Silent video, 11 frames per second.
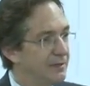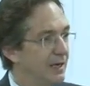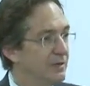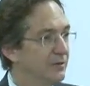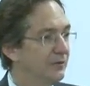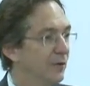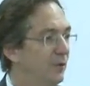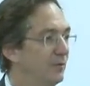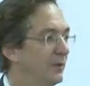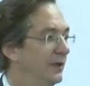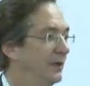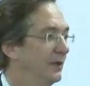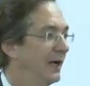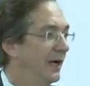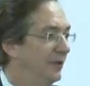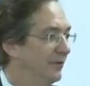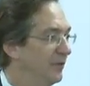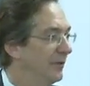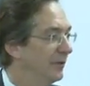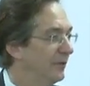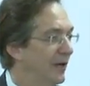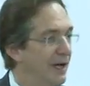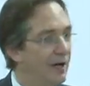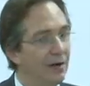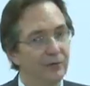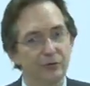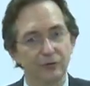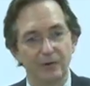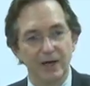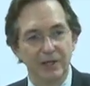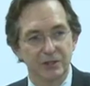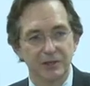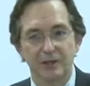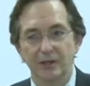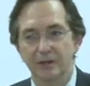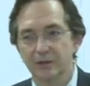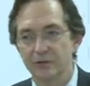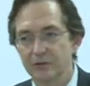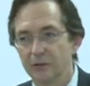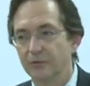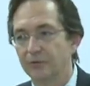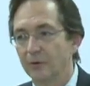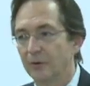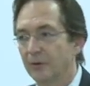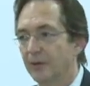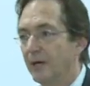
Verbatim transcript: size of opening, height from the ground, direction, and so forth.